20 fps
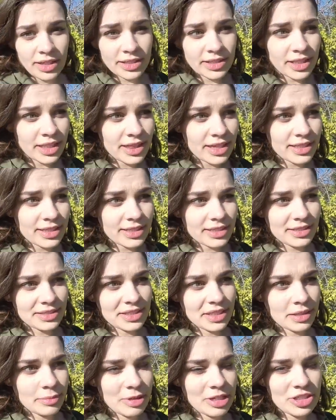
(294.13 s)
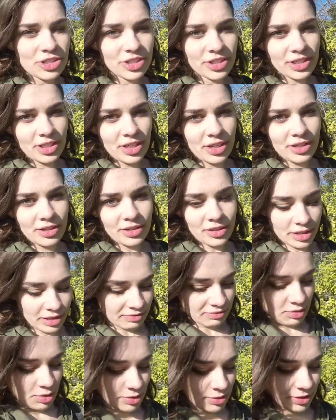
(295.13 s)
And the thing is, I'm actually not
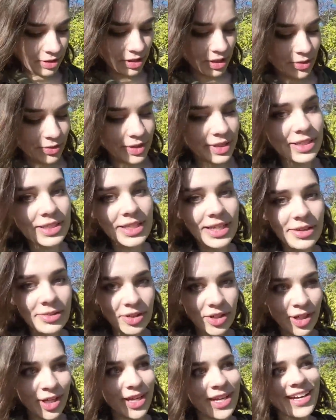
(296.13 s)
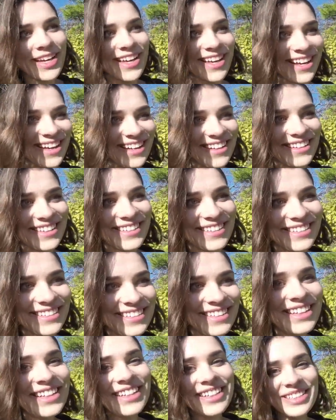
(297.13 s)
looking forward to going down here again.
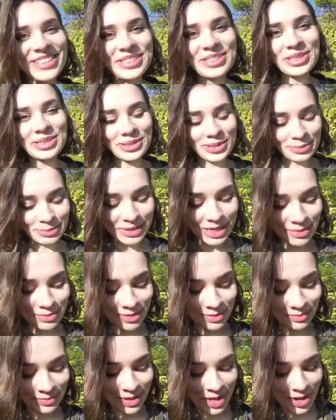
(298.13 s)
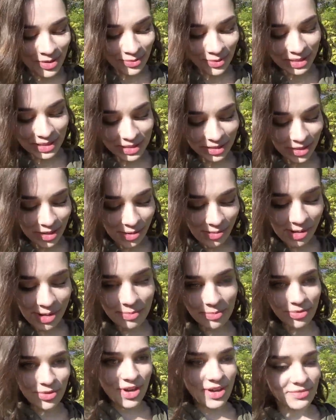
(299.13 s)
This is the problem. Once you go
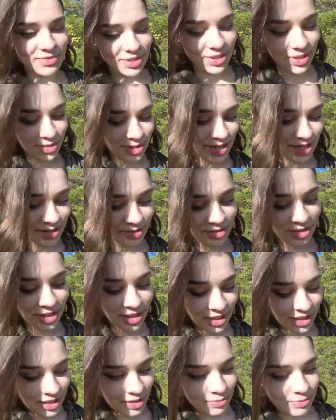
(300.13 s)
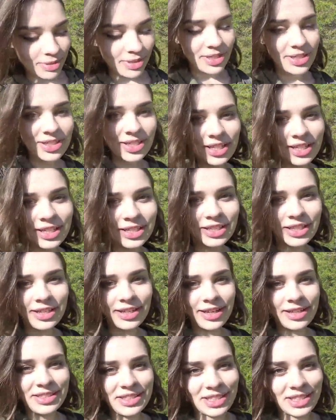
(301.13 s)
up, you have to go down. But like I